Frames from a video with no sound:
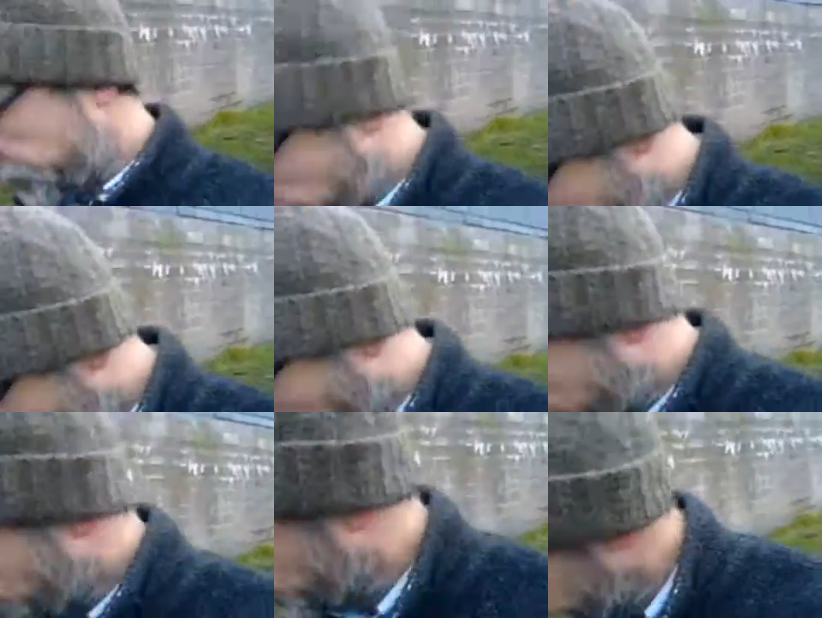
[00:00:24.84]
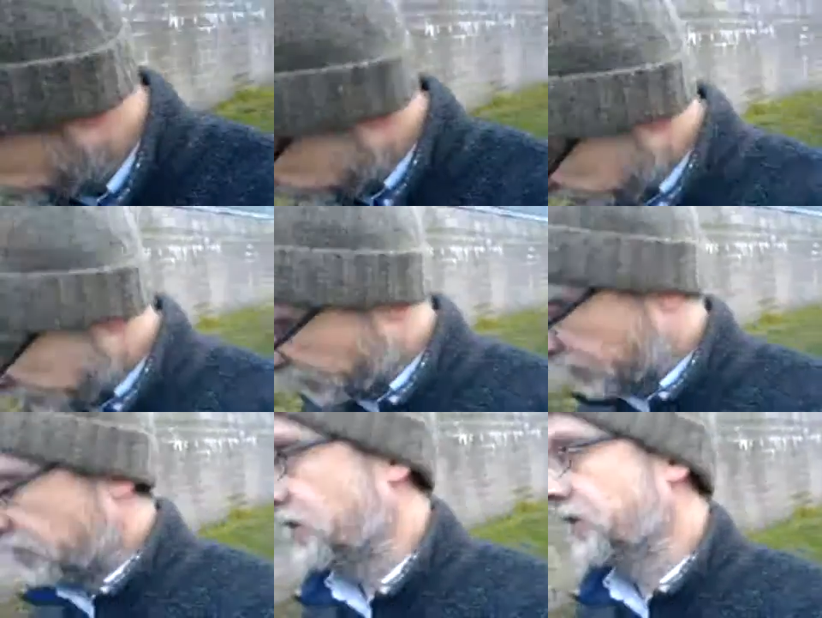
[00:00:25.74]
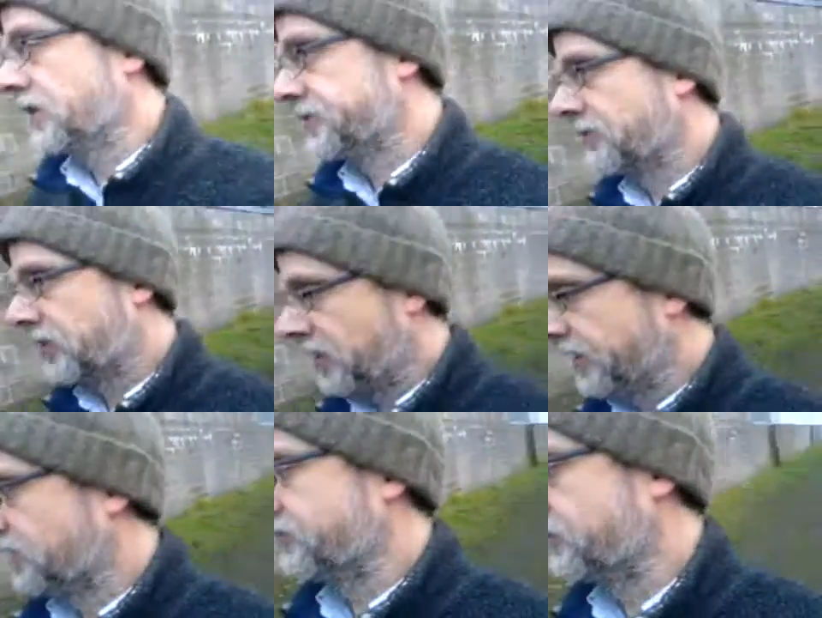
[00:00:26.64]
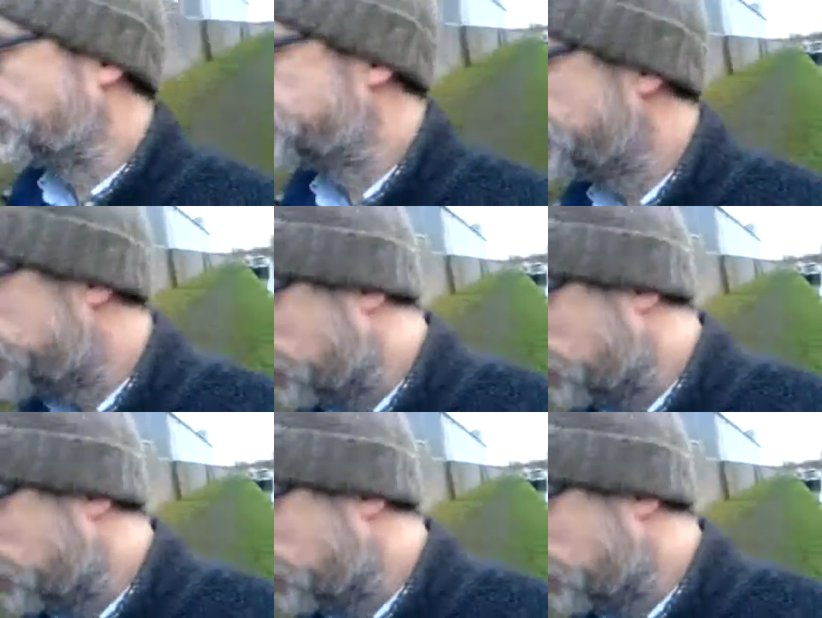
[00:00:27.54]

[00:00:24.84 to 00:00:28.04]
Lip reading: [unreadable: no face in view]